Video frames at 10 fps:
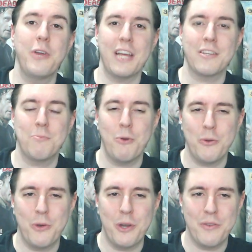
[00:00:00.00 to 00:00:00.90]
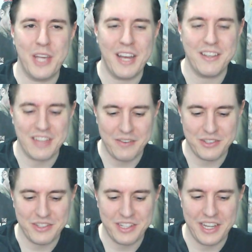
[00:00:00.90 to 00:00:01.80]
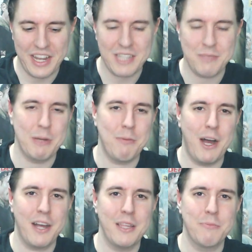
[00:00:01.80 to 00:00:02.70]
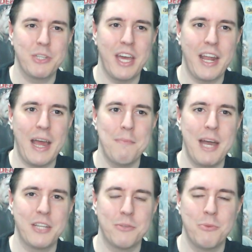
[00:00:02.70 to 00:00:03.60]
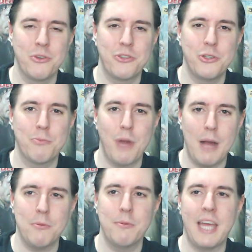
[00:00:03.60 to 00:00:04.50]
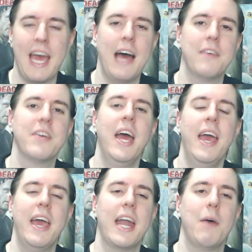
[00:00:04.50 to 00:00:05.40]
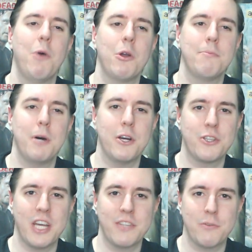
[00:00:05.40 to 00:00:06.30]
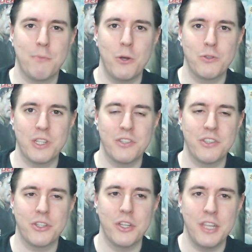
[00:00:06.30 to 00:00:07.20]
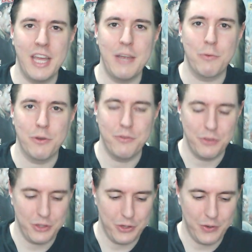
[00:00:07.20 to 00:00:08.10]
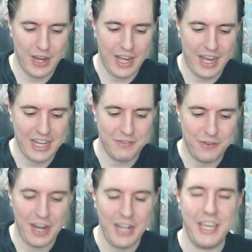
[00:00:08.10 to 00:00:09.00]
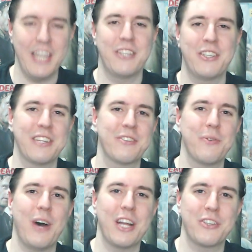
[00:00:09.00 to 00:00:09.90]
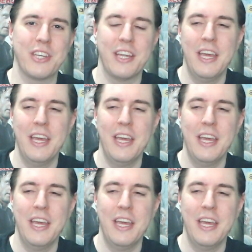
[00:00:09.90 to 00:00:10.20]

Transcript: yeah, spoiler warning, if you guys haven't seen X-Men Apocalypse yet, I imagine most of you probably have, and I want to apologize for posting such a late review. I finally got a chance to watch it,